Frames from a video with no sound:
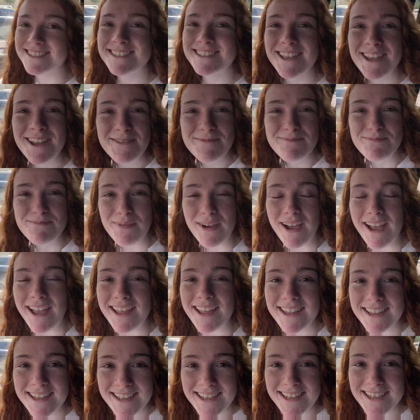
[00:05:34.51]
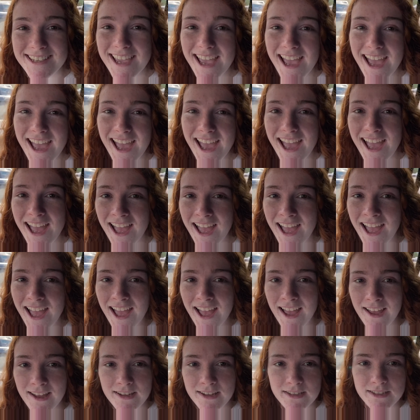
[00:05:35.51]
Right, right. But
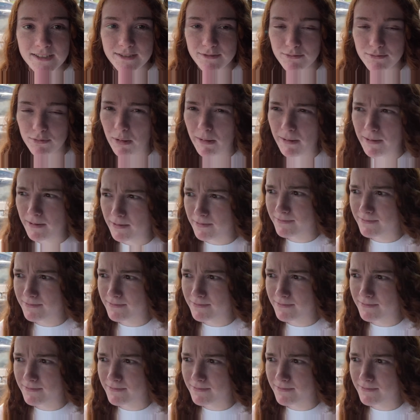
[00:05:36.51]
yeah! Whoa,